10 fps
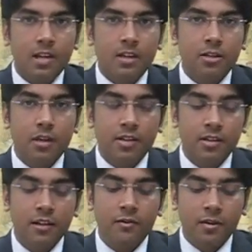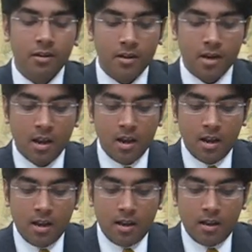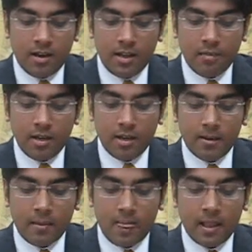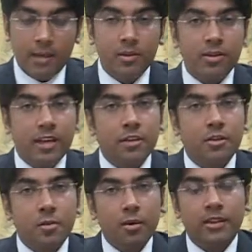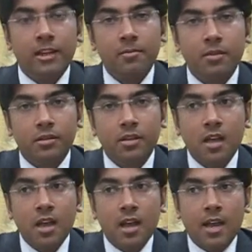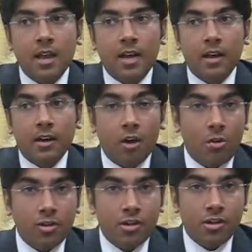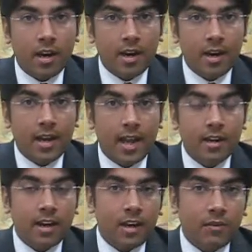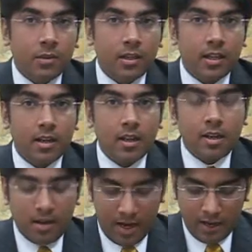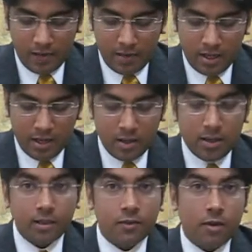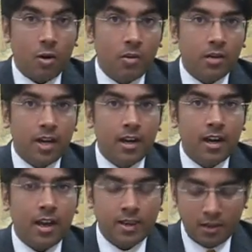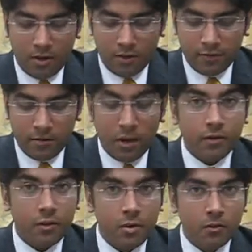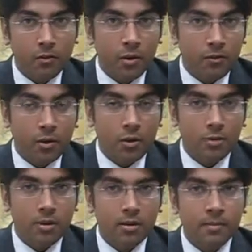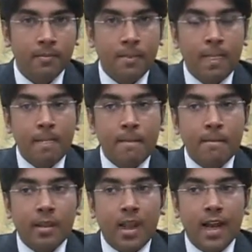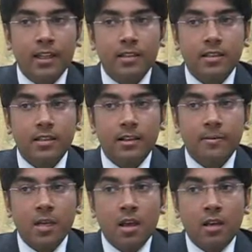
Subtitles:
To illustrate further, let me cite two more examples: Robert Shunk and Kai-Fu Lee. Kai-Fu Lee is the former China head for Google, and